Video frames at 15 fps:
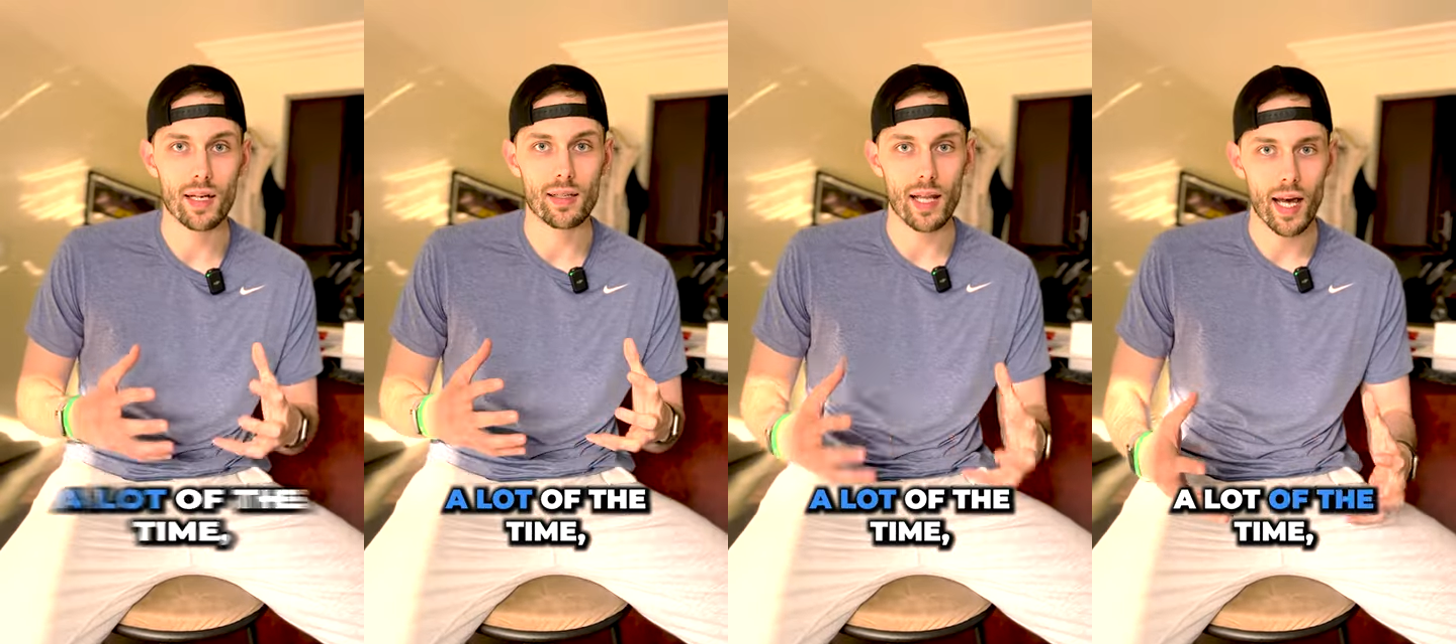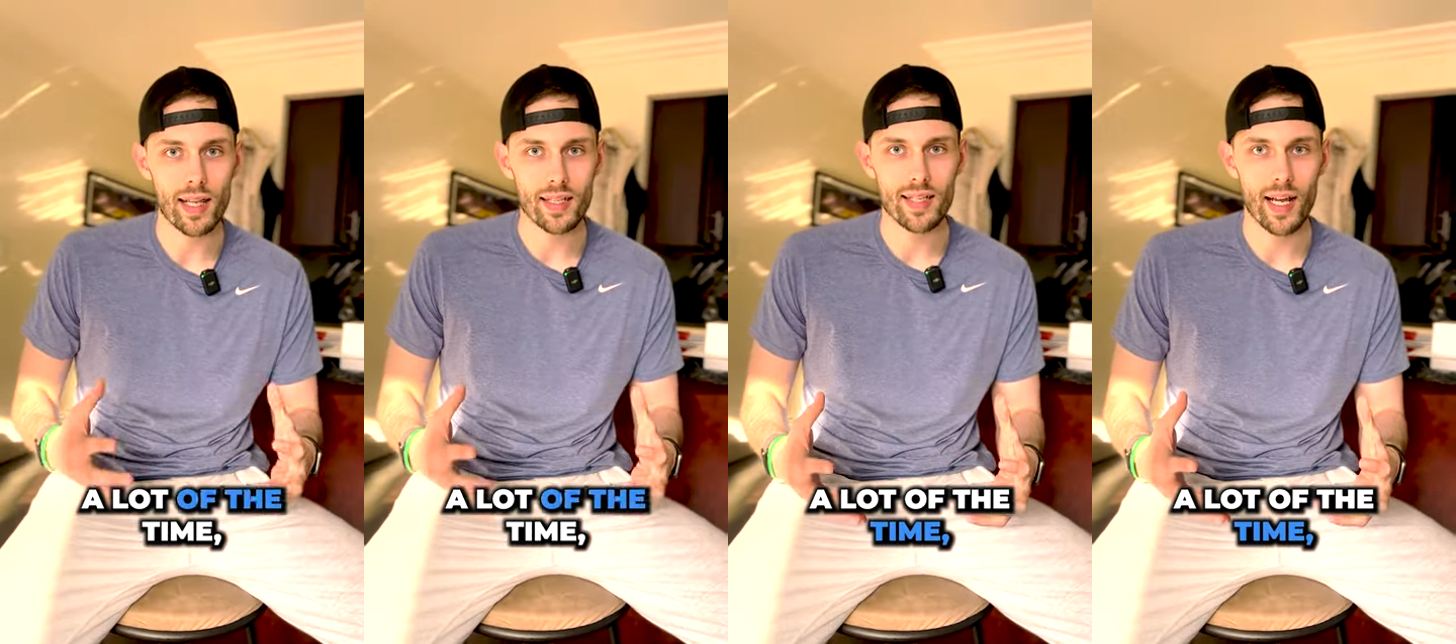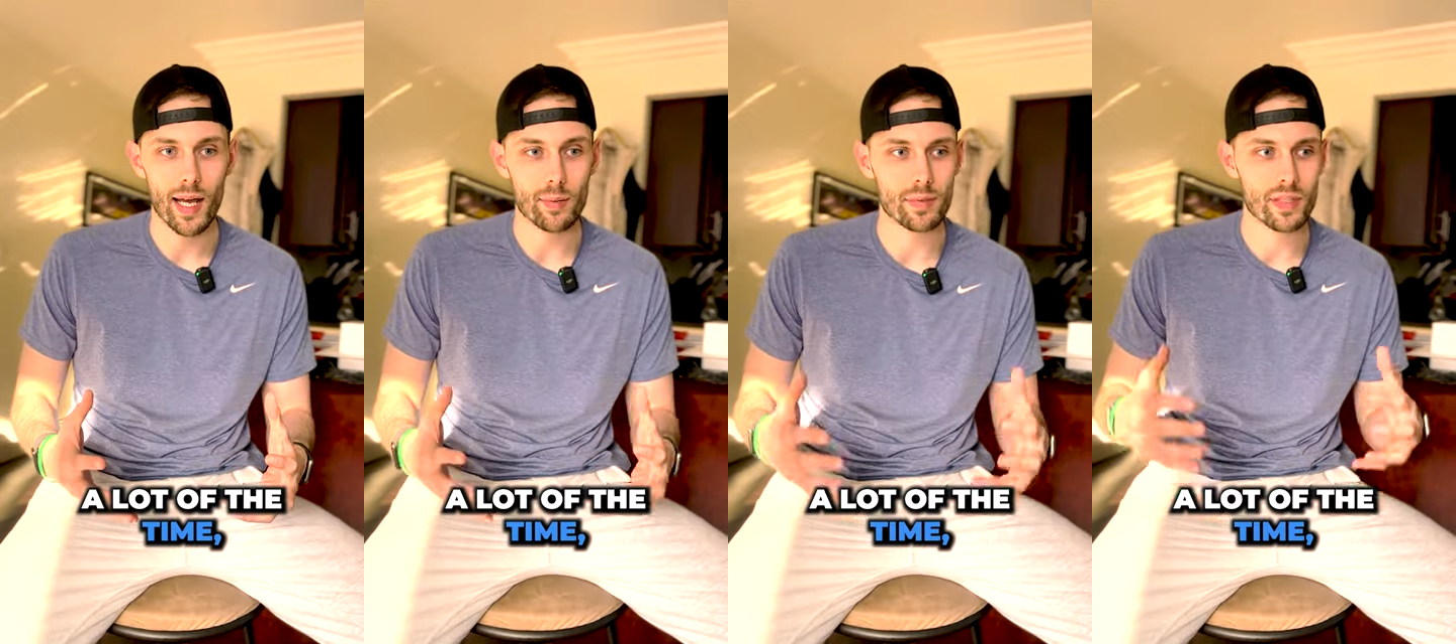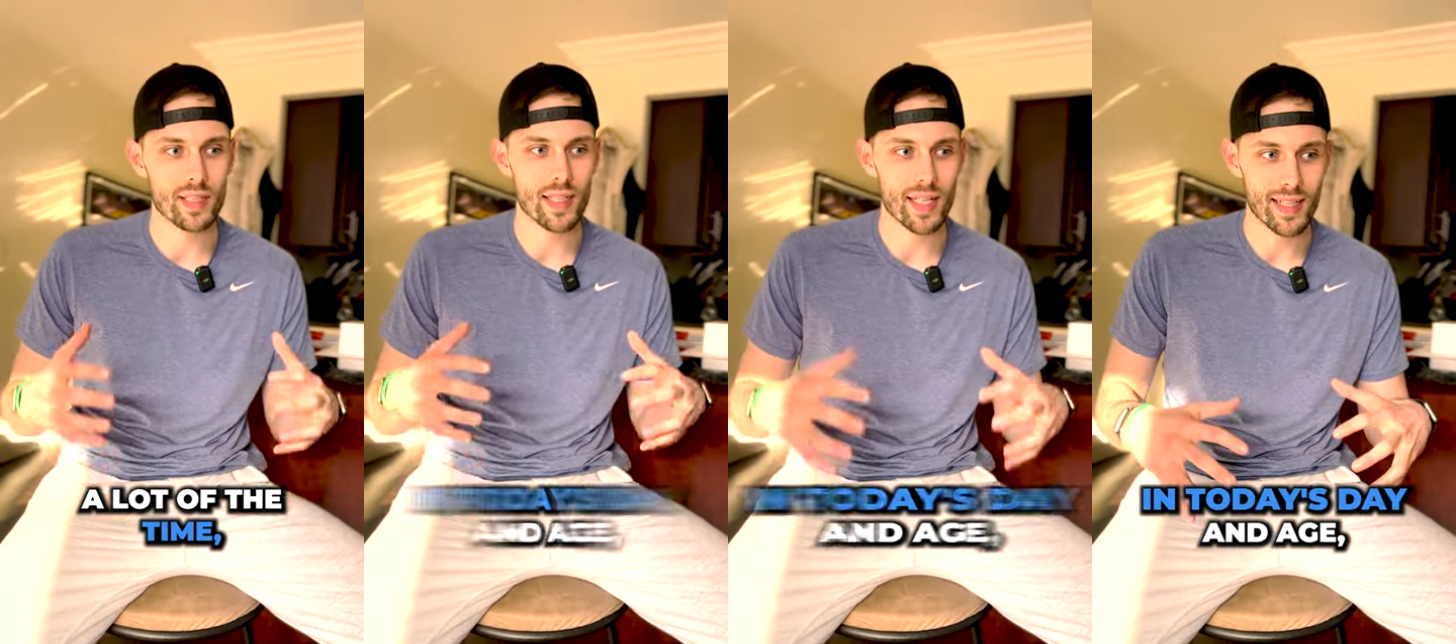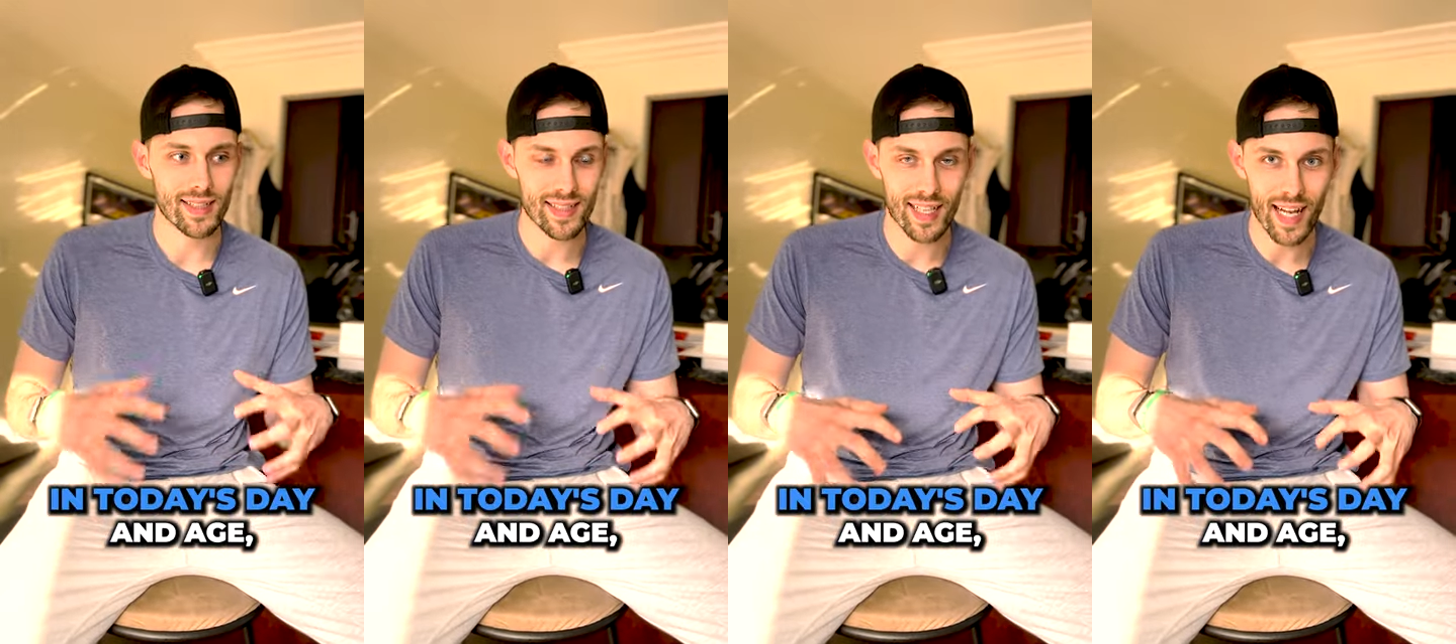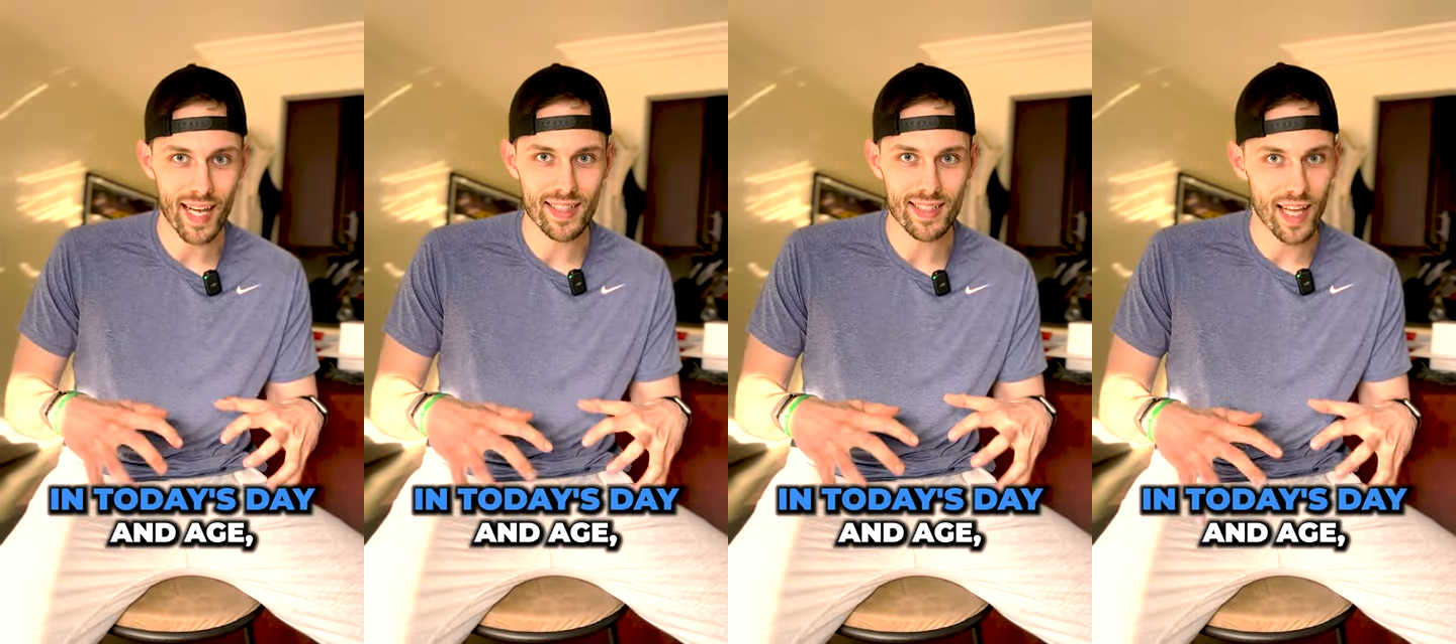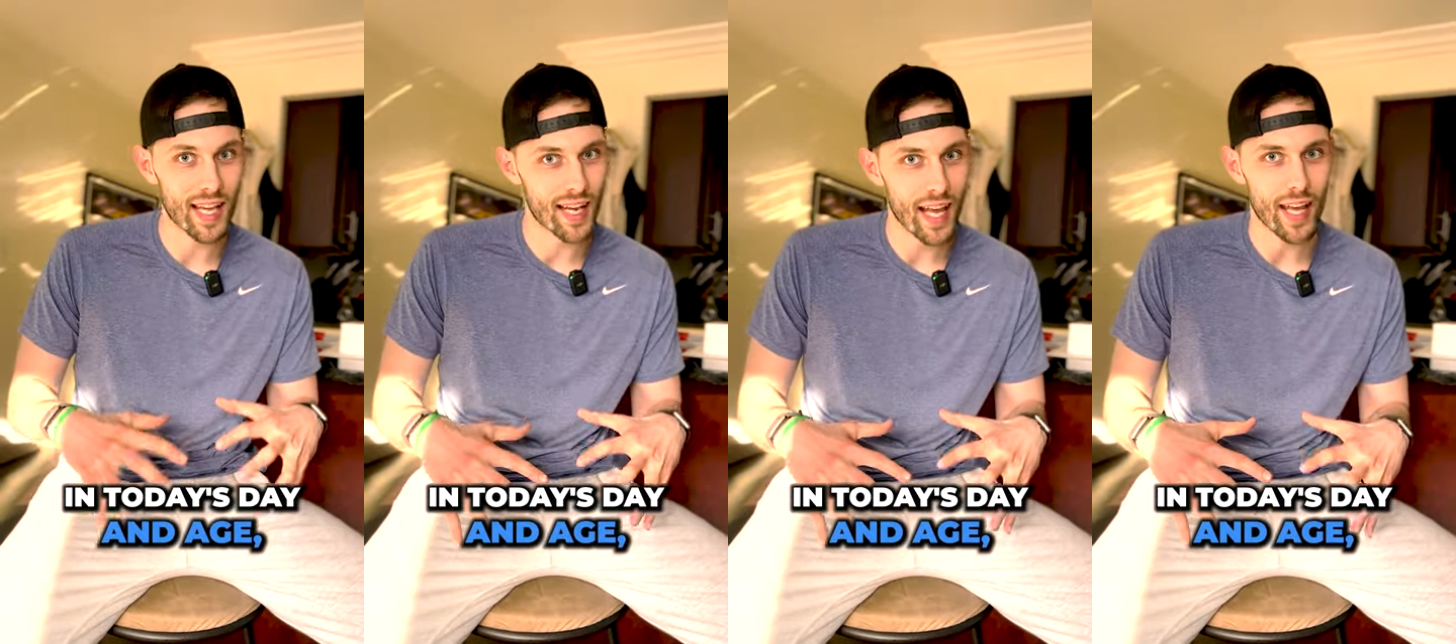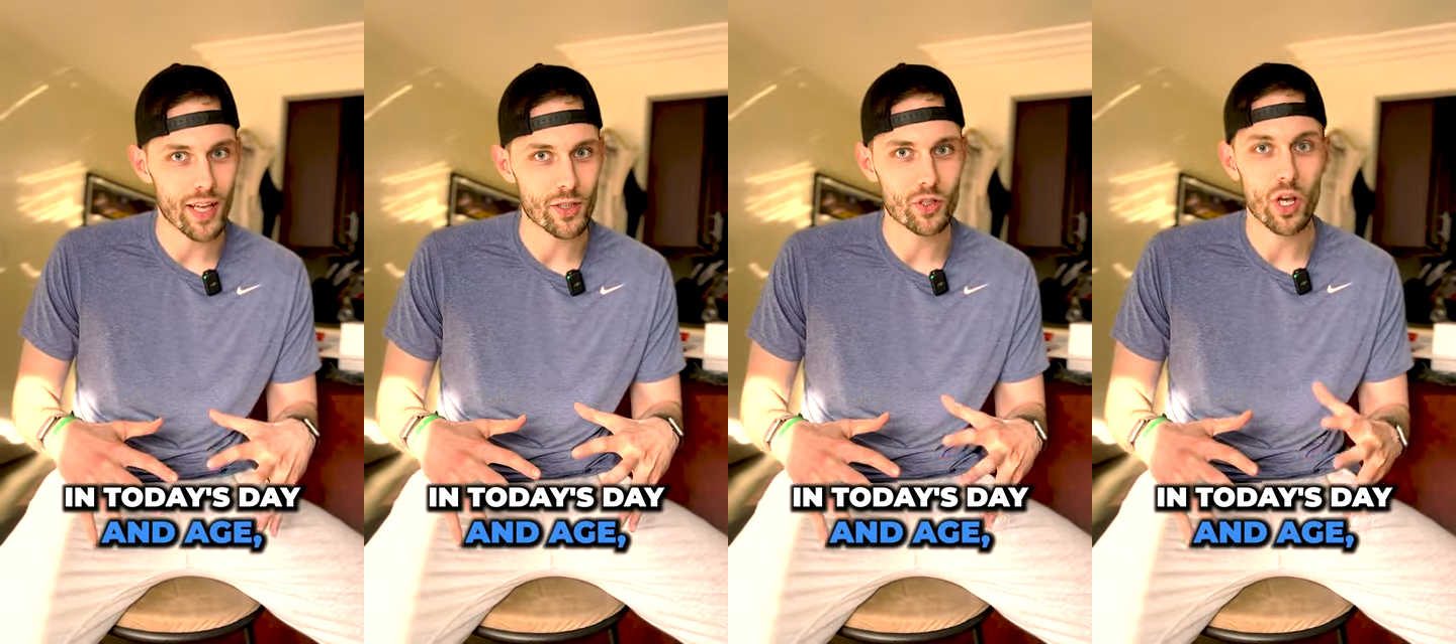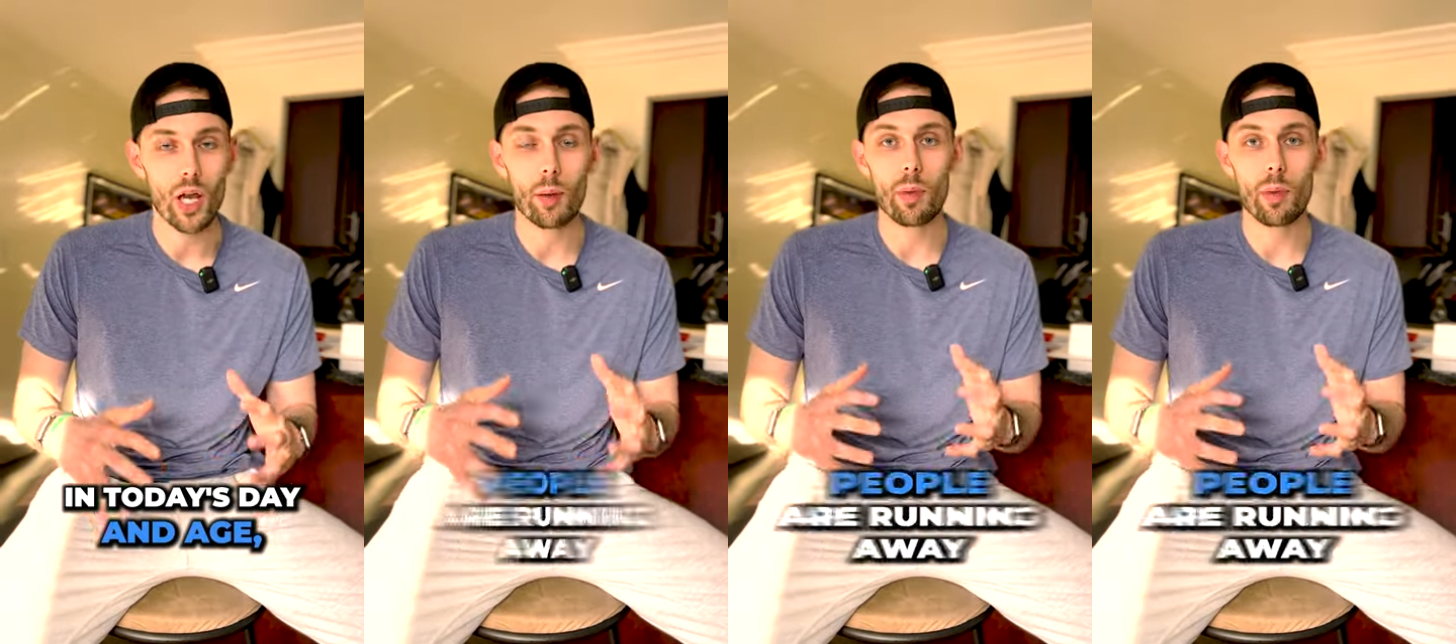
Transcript: a lot of the time in today's day and age,